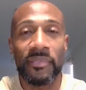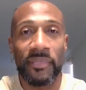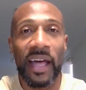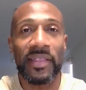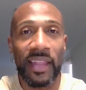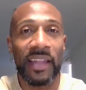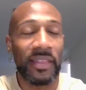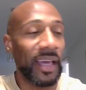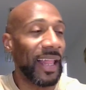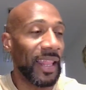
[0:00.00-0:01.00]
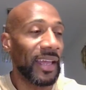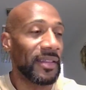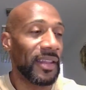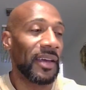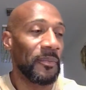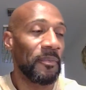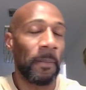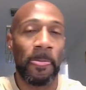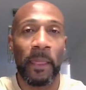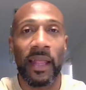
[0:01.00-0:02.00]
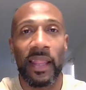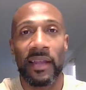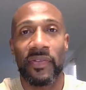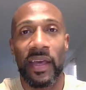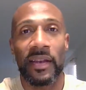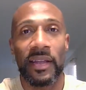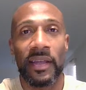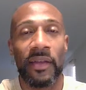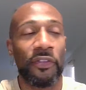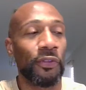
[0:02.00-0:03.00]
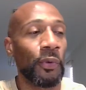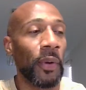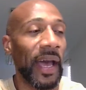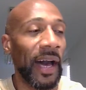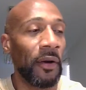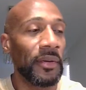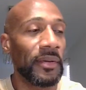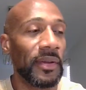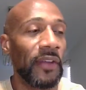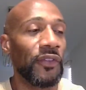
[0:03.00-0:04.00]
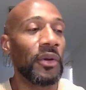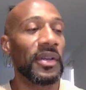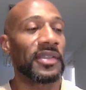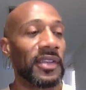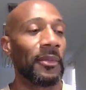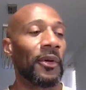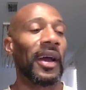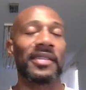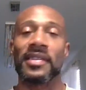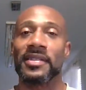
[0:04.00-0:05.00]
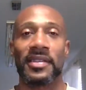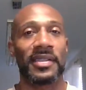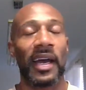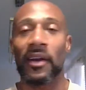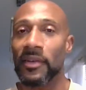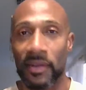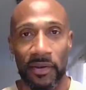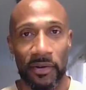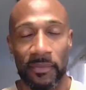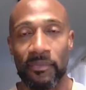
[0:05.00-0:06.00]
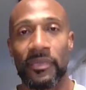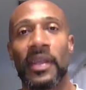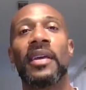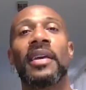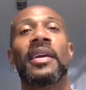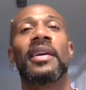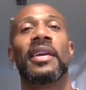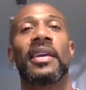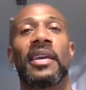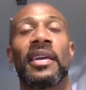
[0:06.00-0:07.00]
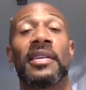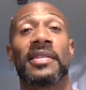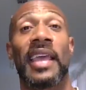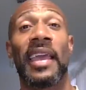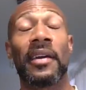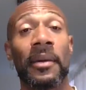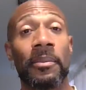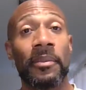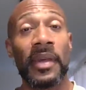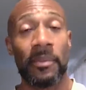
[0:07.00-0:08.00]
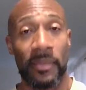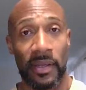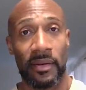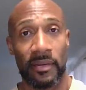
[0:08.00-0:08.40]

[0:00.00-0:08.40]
I like that. I like that. Throughout, if you could summarize his entire deal, it is a commitment